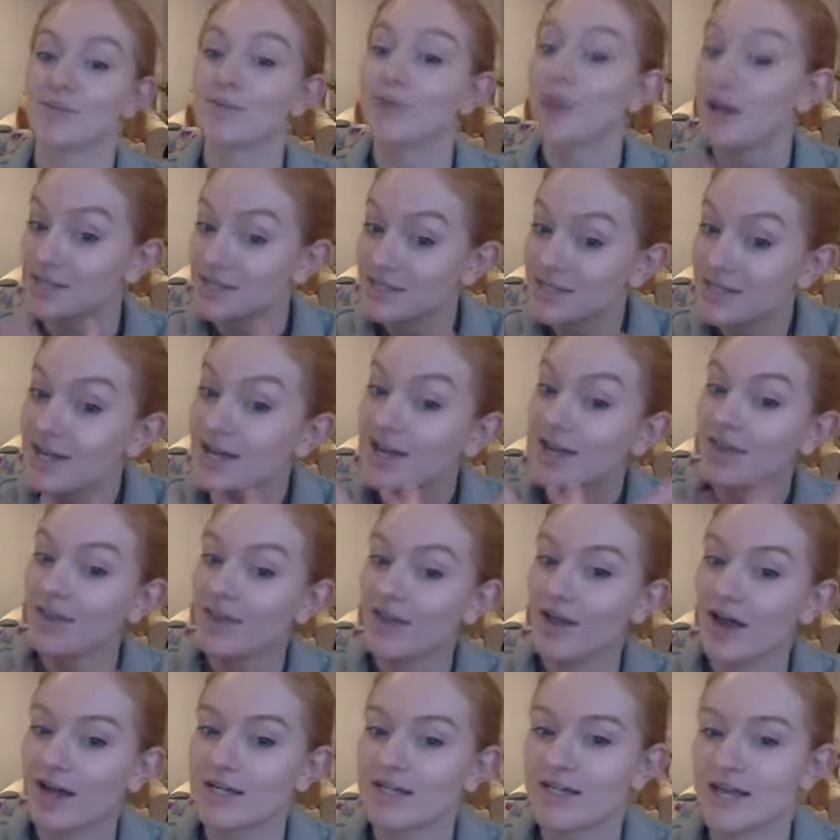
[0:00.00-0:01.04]
Plus
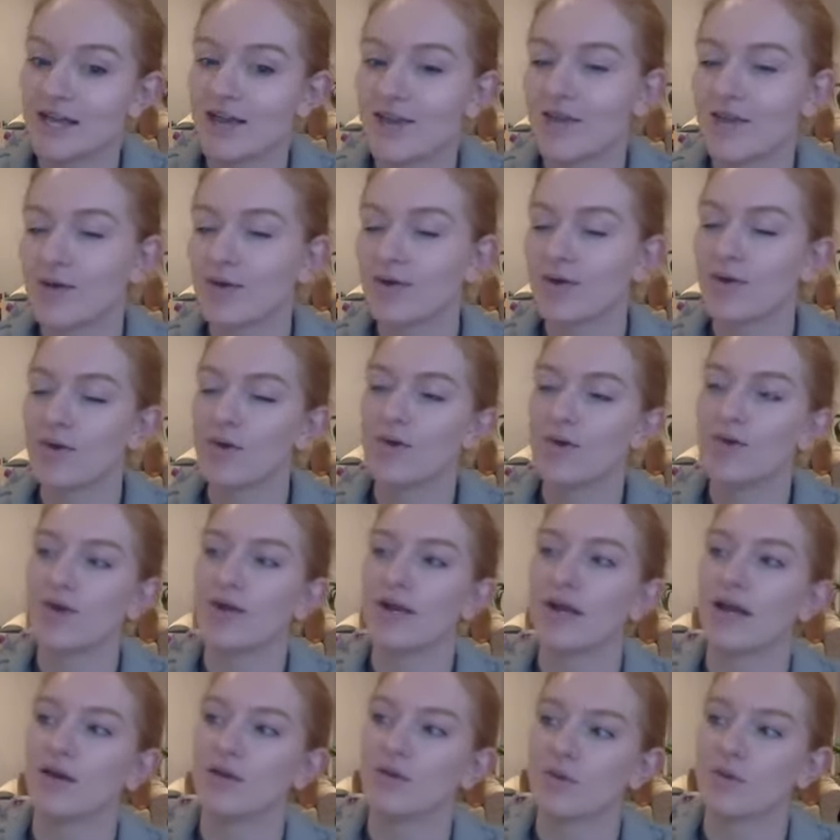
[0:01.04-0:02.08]
the idea that
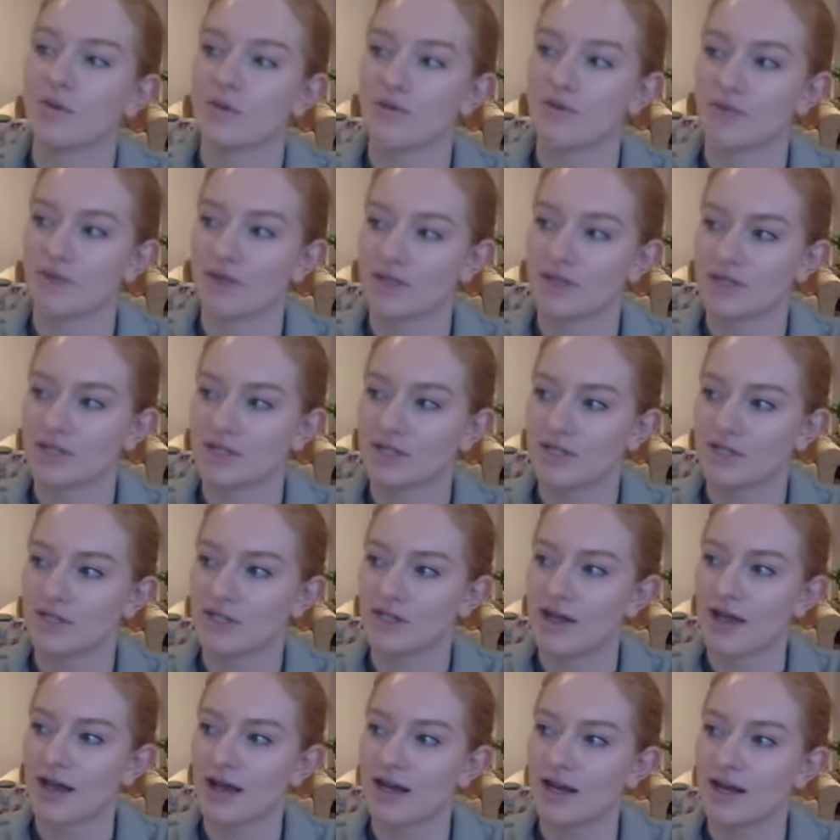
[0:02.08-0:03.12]
in order for us to do
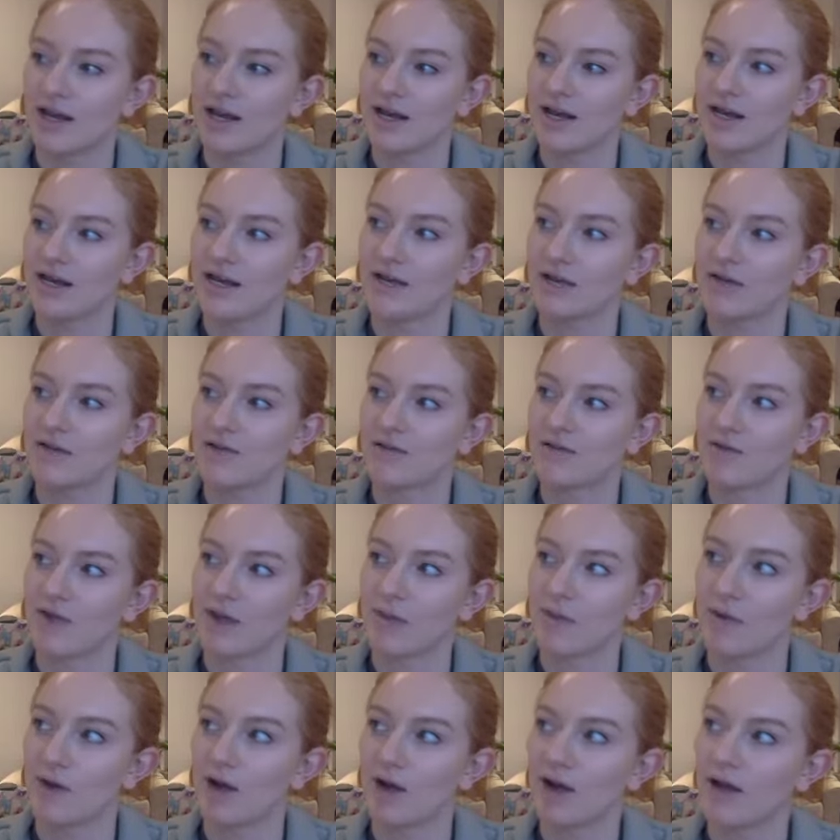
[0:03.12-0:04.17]
that in a legal
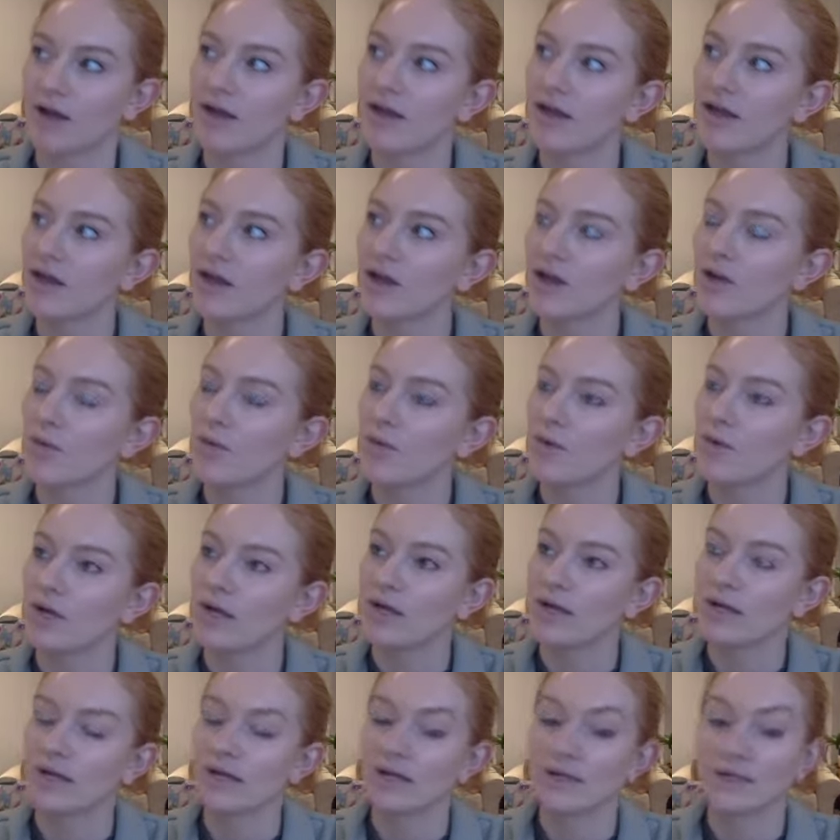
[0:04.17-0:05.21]
framework,
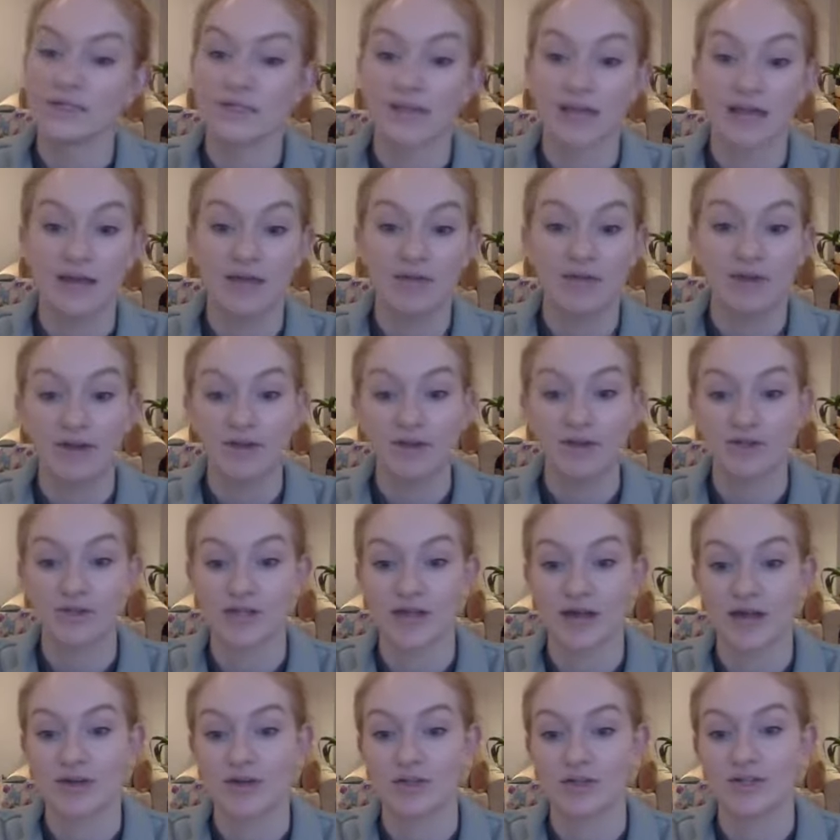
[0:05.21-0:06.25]
we take veterans
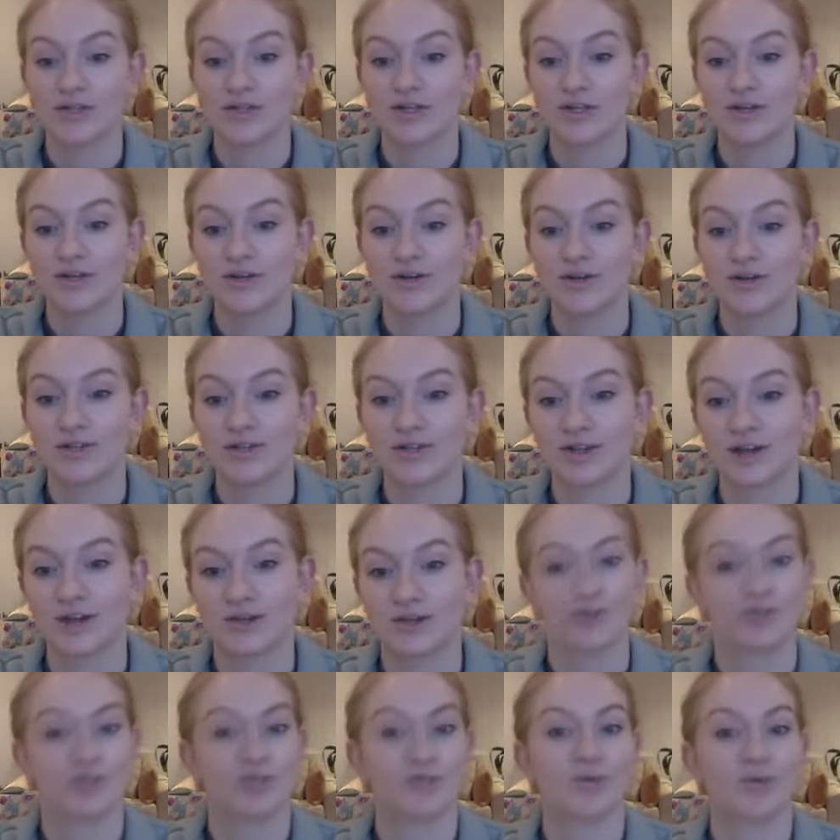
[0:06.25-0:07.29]
out to
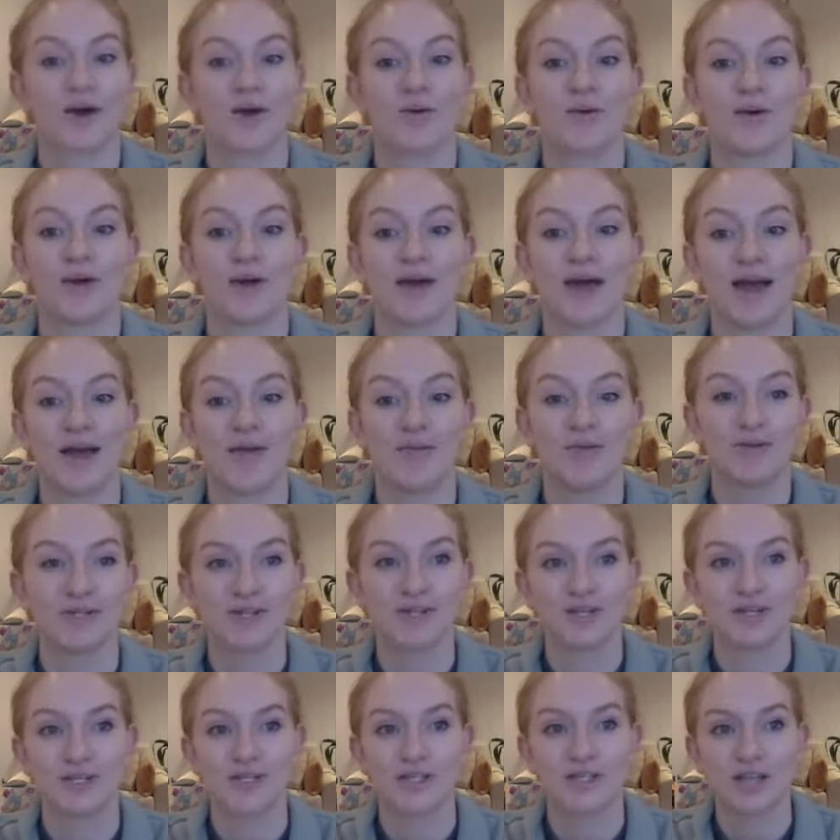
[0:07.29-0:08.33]
countries where we are able
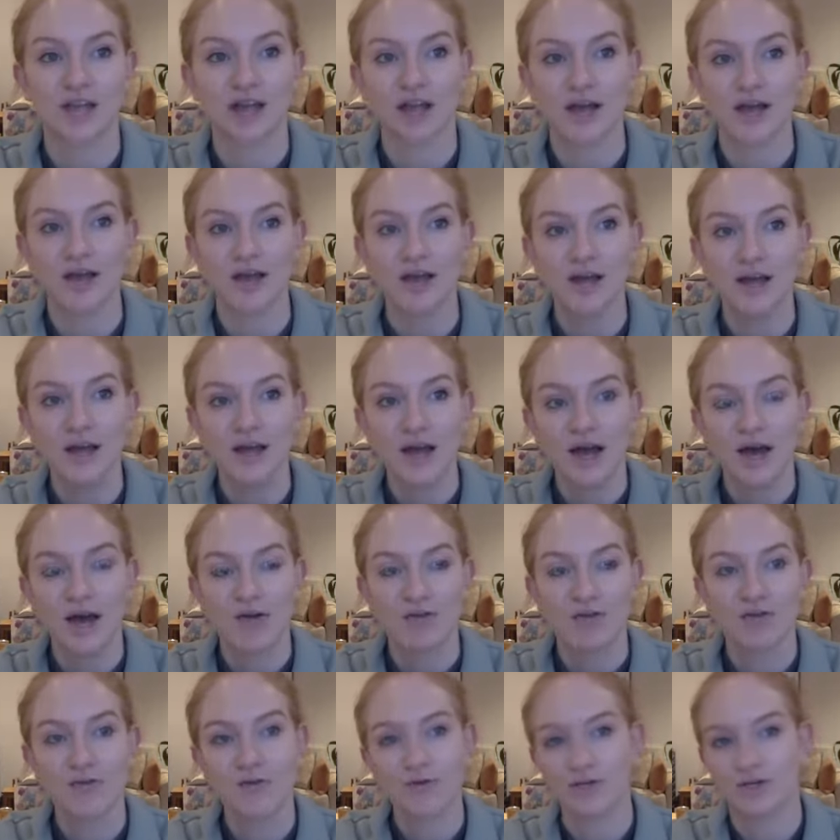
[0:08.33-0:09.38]
to. So
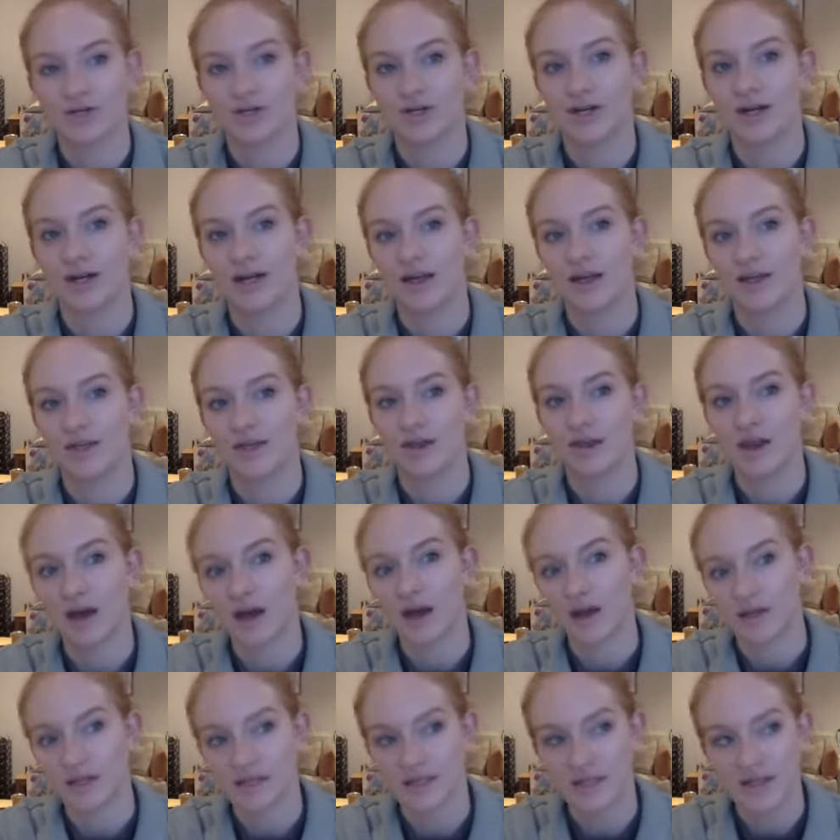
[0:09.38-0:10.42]
unfortunately, the
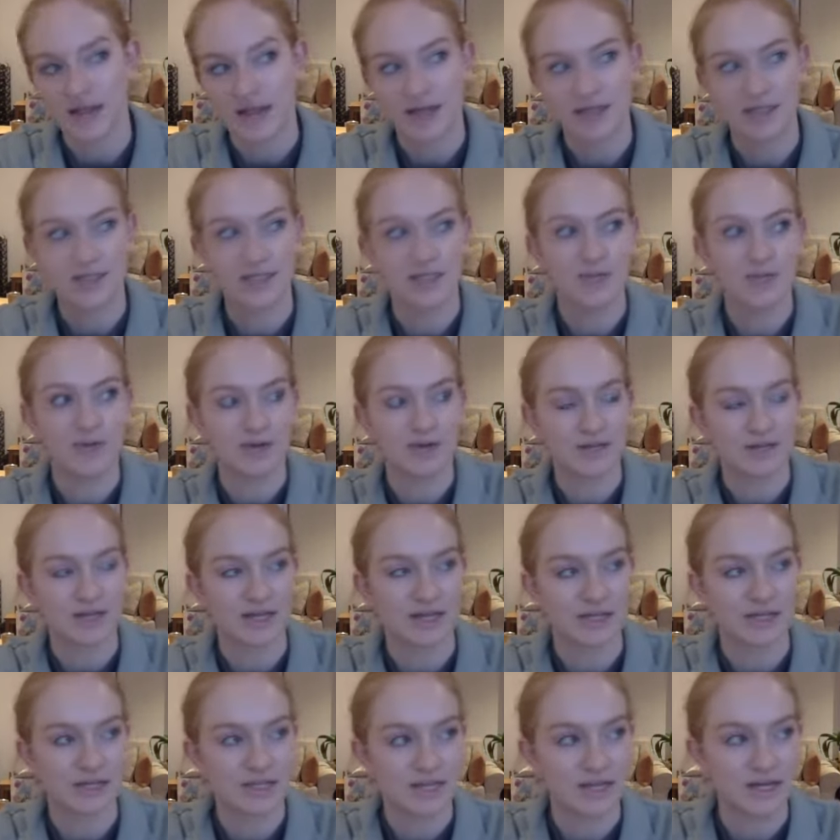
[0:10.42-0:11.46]
last 18 months
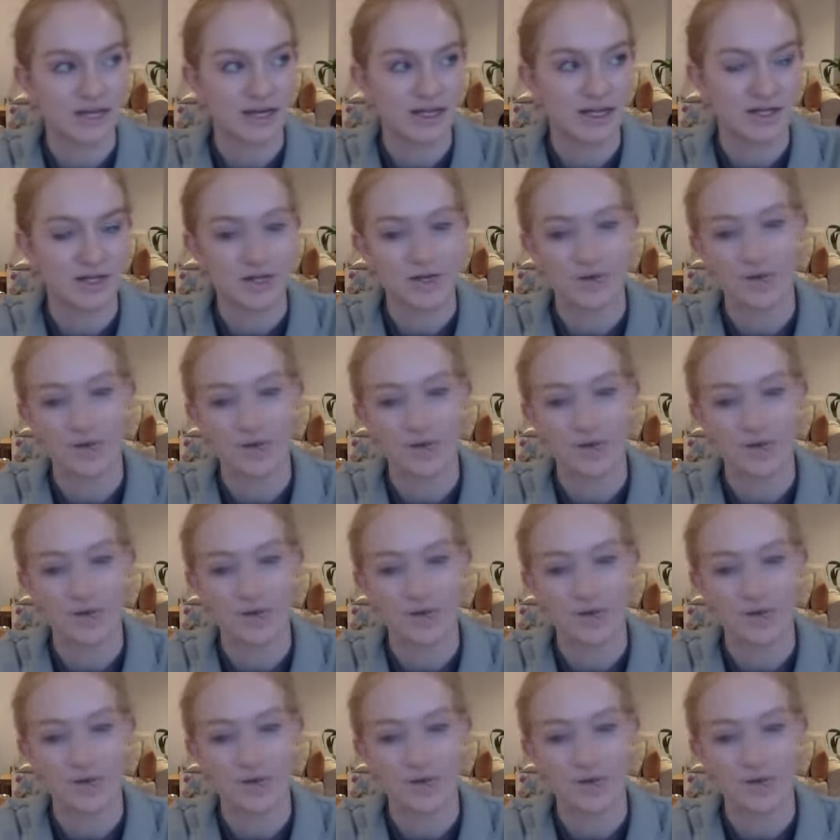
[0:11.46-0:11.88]
has seen us